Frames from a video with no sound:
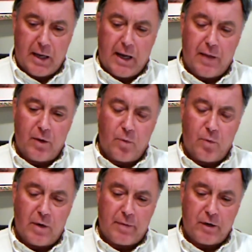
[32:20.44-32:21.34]
And then
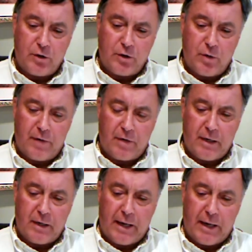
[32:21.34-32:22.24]
what about, do you have
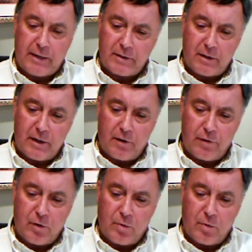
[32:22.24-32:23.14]
any exit
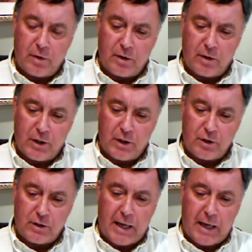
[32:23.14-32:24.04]
interview with the
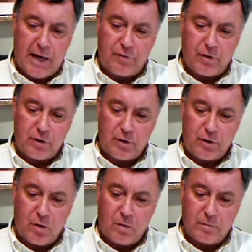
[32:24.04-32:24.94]
judges after the
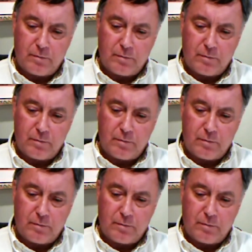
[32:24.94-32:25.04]
show?